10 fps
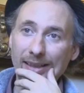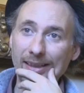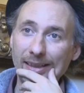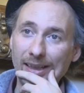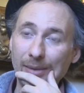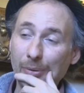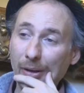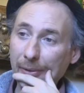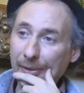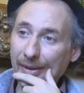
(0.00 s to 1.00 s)
the
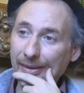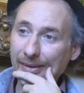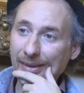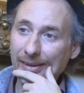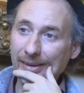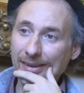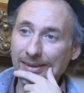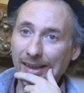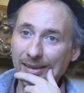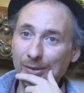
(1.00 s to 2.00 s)
librarian
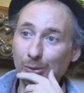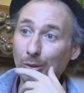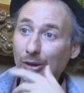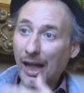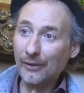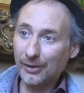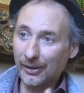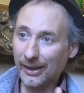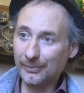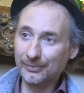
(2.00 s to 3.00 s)
started to look
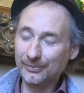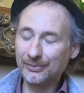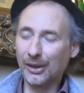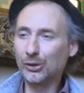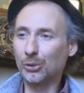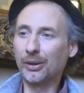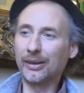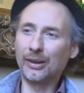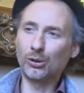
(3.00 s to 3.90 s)
after him. They used to bring him